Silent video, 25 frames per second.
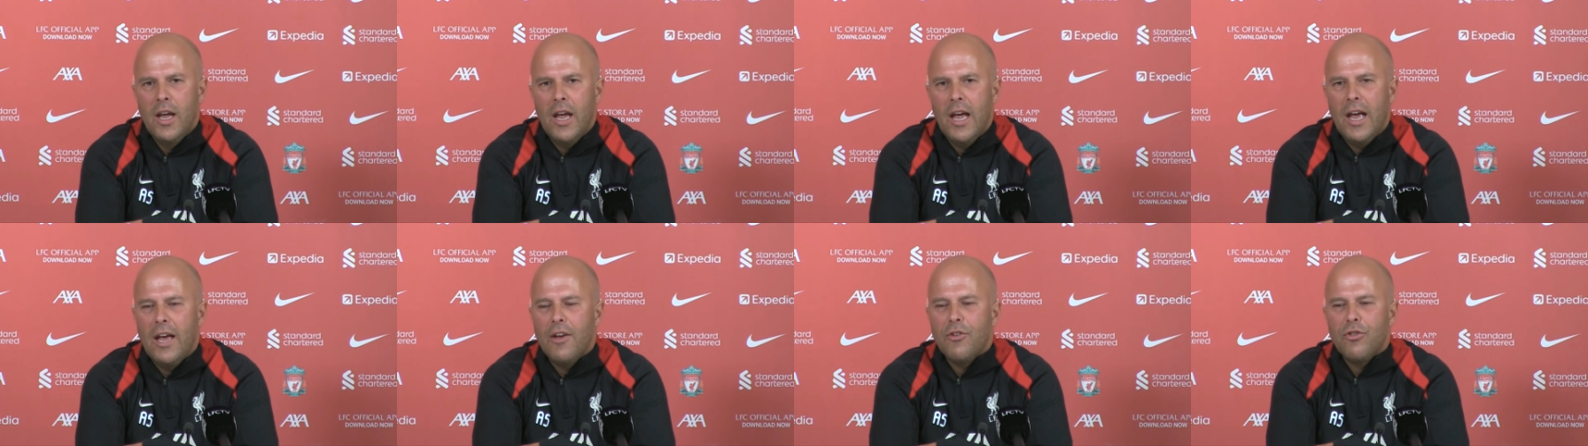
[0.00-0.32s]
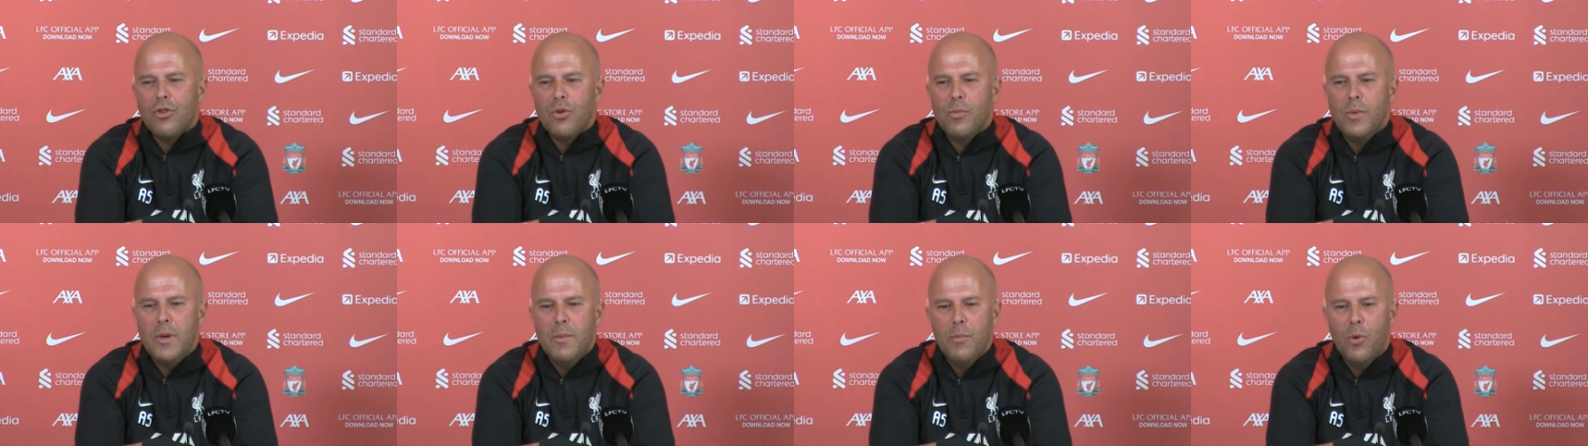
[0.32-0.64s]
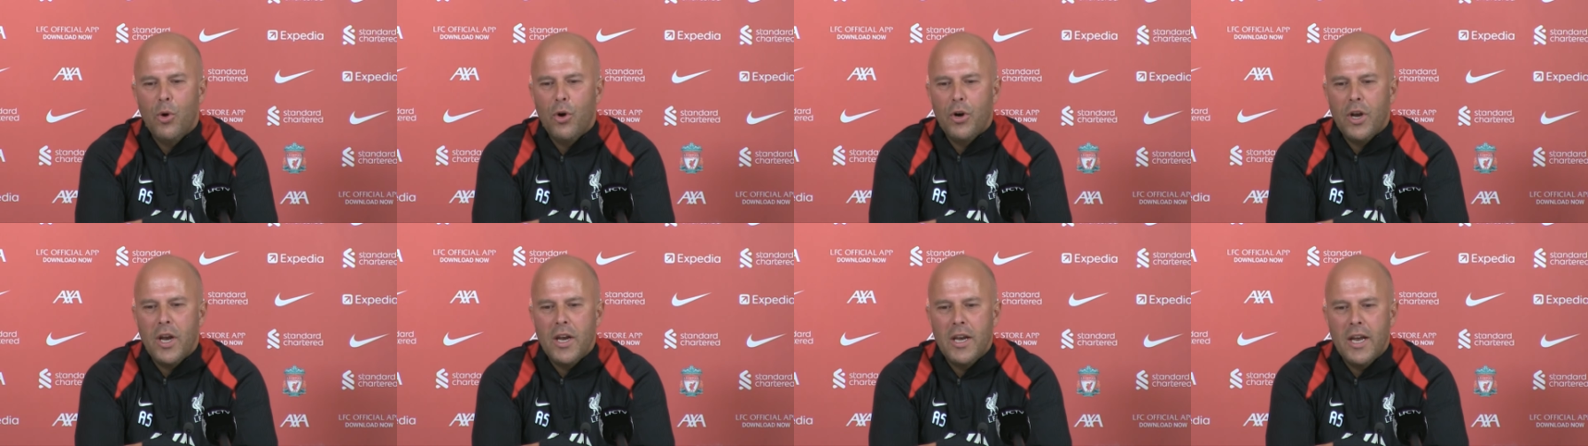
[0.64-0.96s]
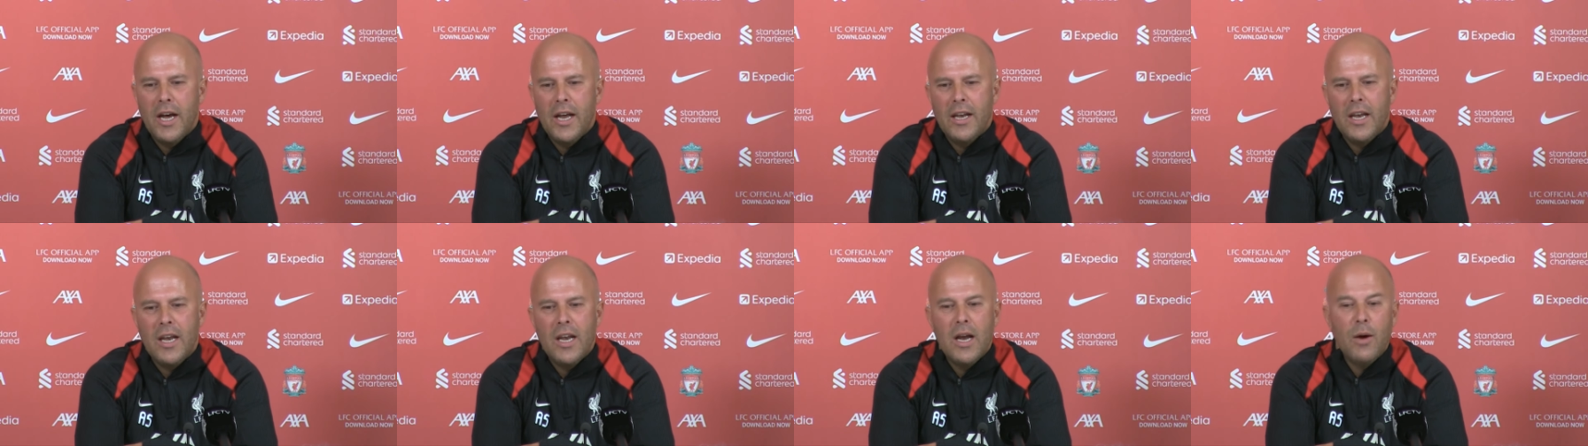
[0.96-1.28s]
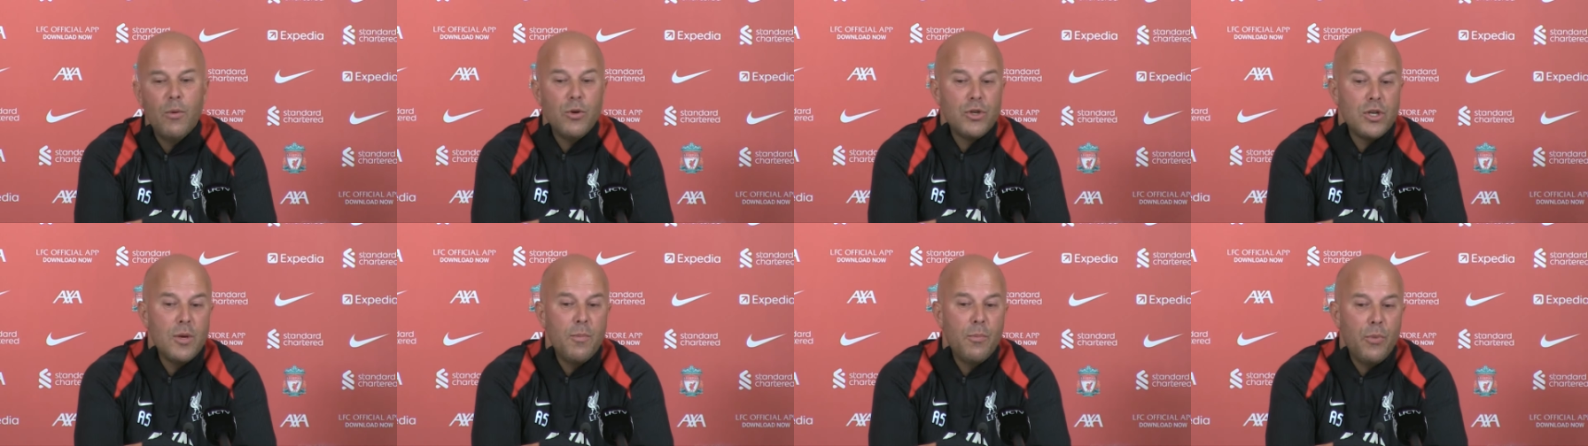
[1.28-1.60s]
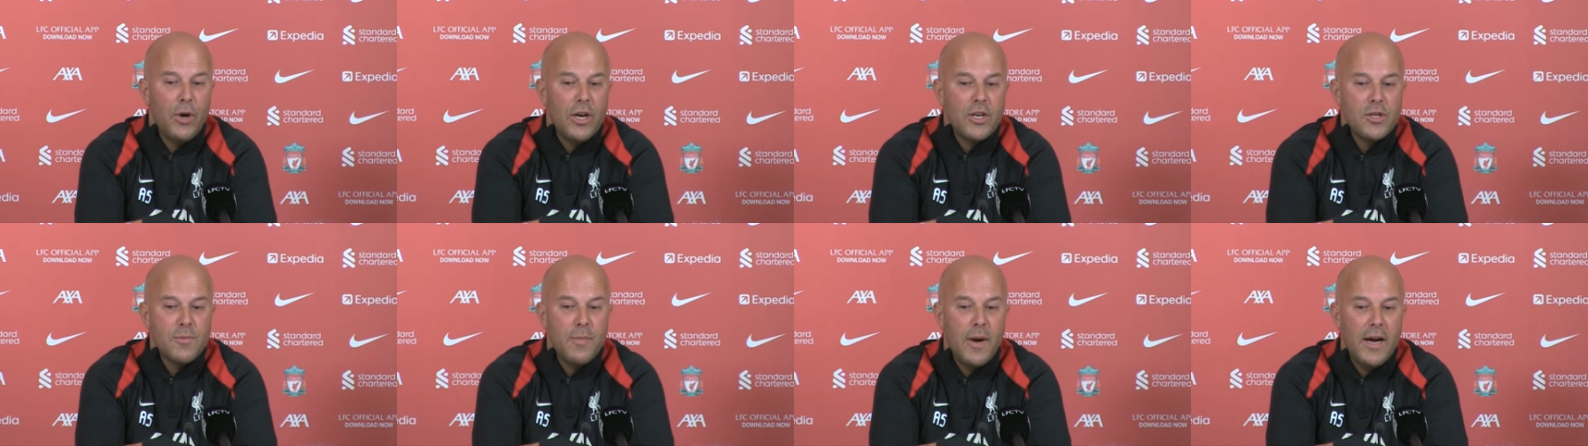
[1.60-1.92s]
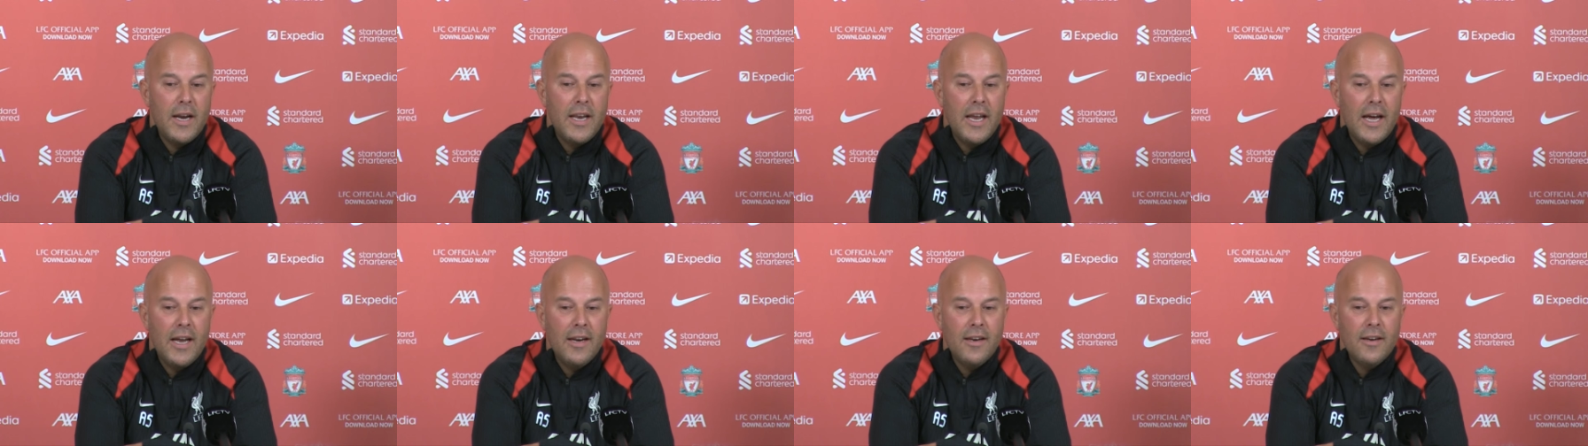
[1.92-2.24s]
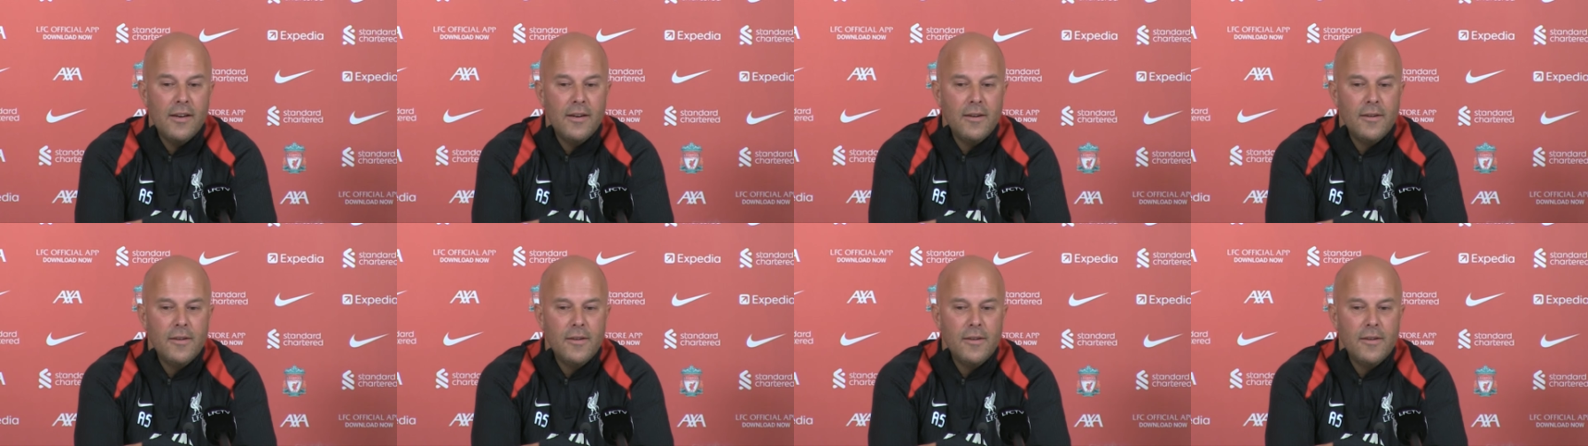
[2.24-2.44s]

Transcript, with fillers: has to be more than that. And I was impressed by that.